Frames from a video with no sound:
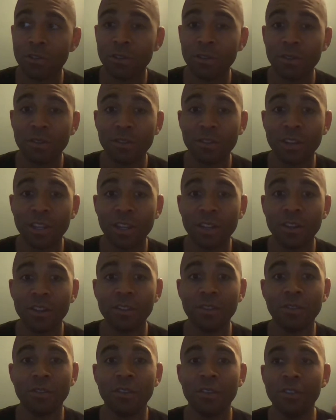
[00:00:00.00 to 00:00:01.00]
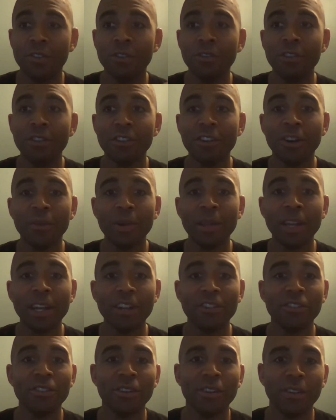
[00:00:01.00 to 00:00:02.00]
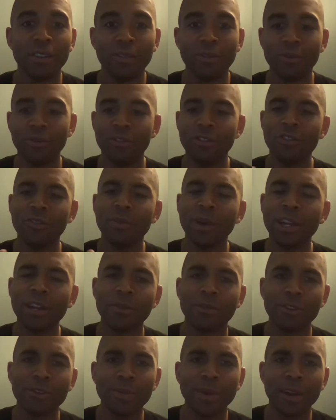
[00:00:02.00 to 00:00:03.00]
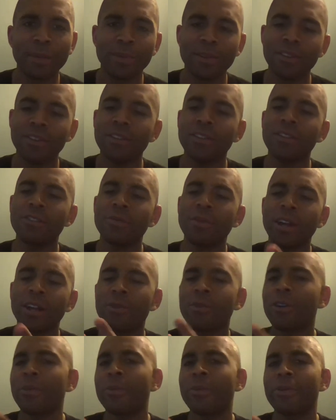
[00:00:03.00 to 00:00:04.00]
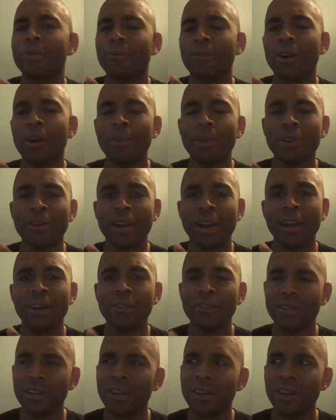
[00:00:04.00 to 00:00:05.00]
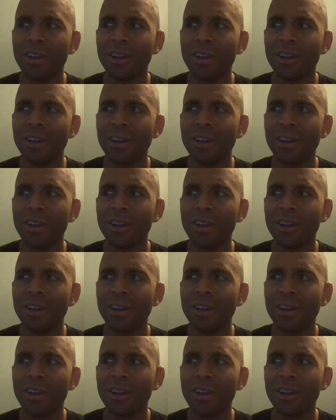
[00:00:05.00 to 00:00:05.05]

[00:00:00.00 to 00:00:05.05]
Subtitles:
can say this, you can tell me that shit. This is why you don't respect me. This is why you don't want me in your house.